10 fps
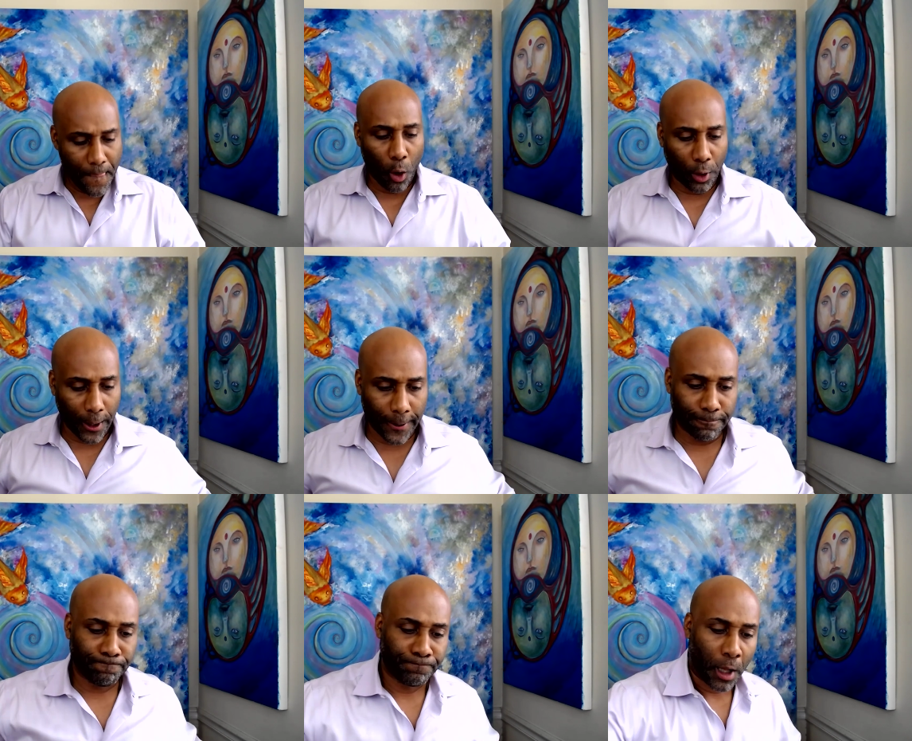Speaker 1: Okay,
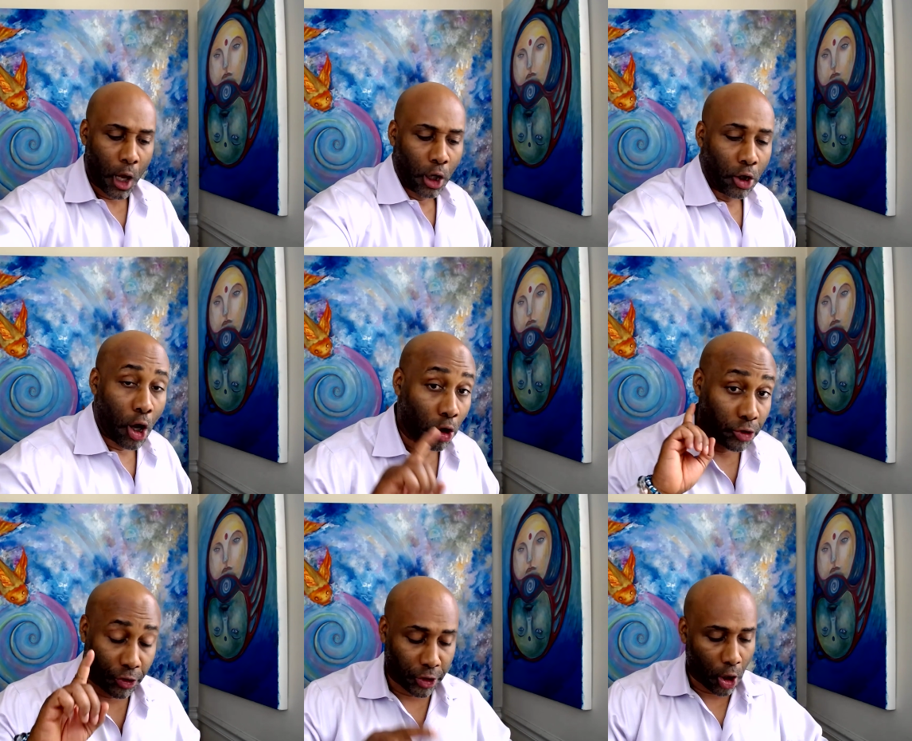
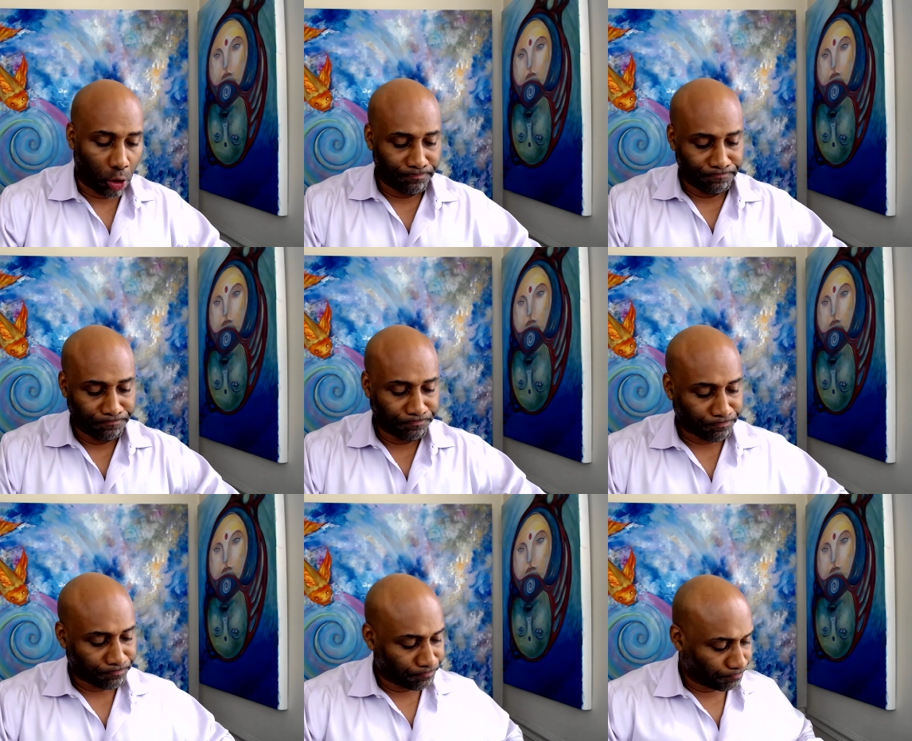so
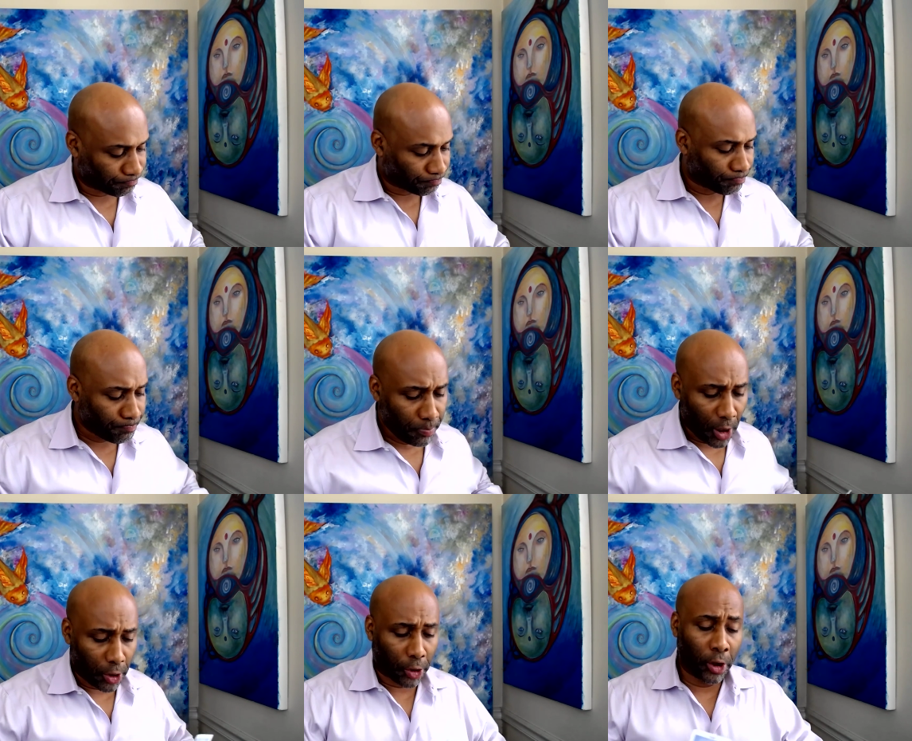
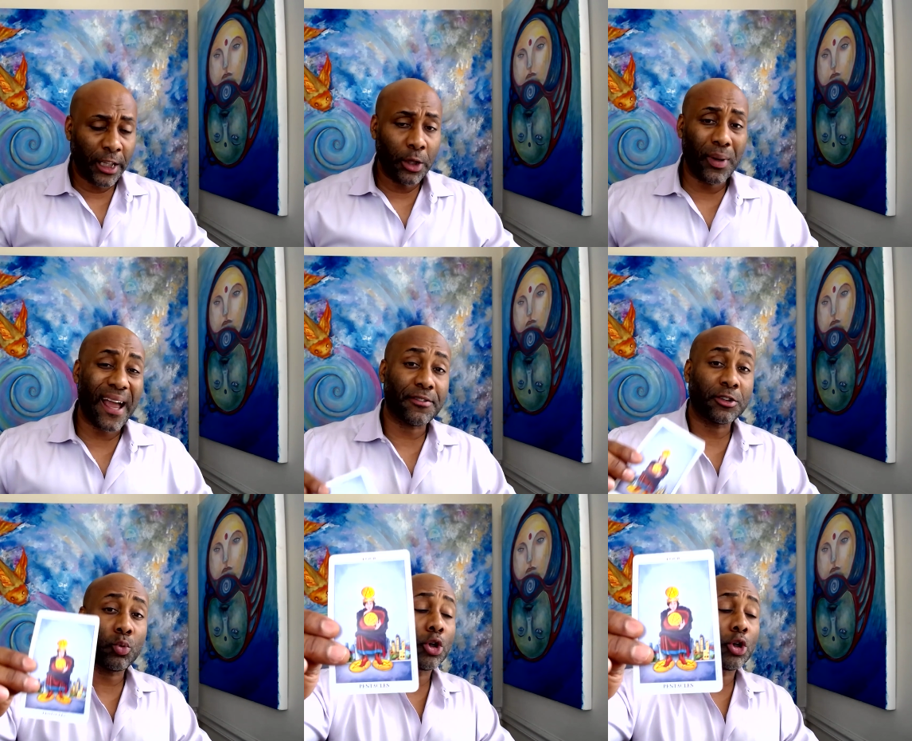currently we have someone